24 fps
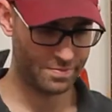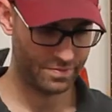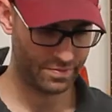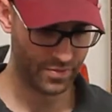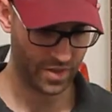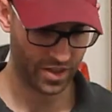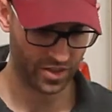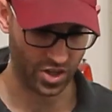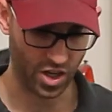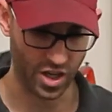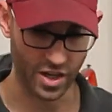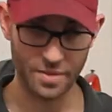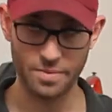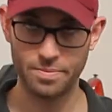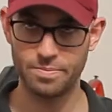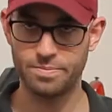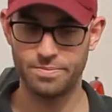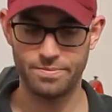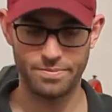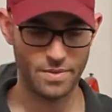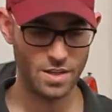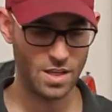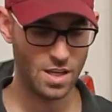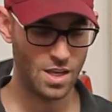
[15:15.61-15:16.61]
It's on.
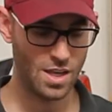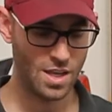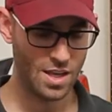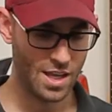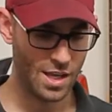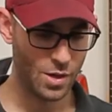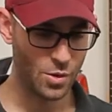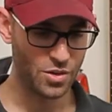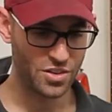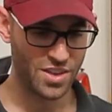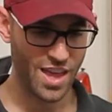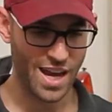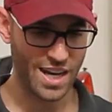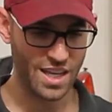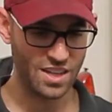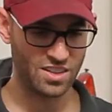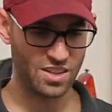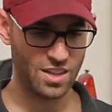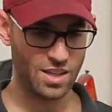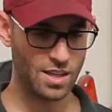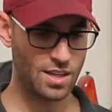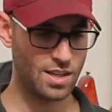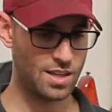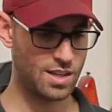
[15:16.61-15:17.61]
It was that easy.